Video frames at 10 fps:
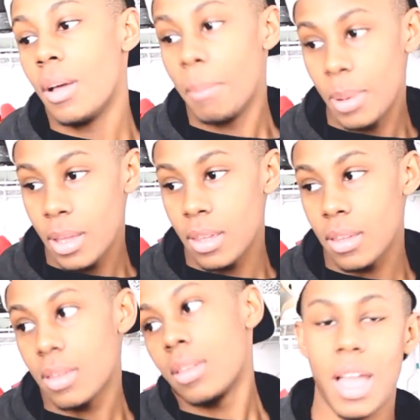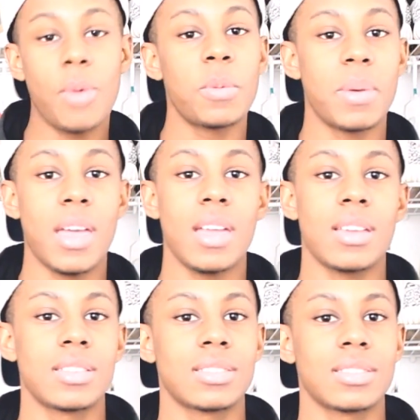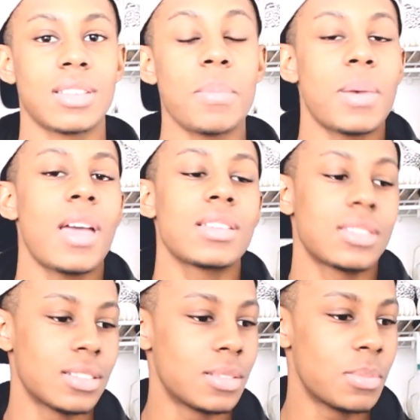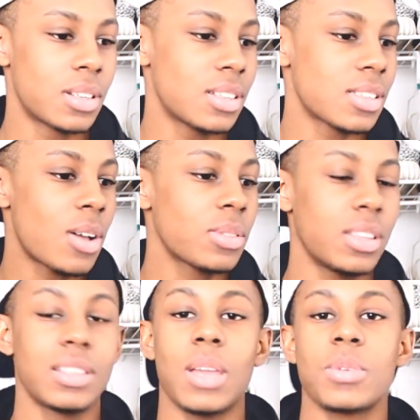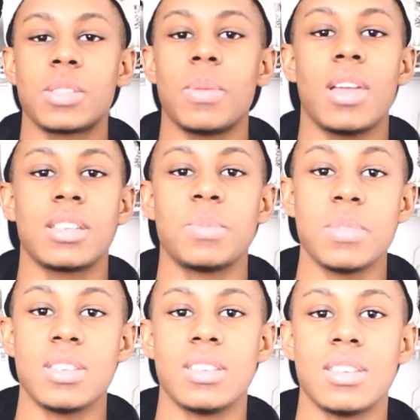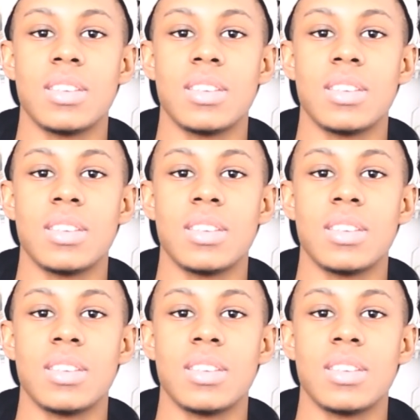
But I will pass. Mm. I'm passing because I don't think they would smash me.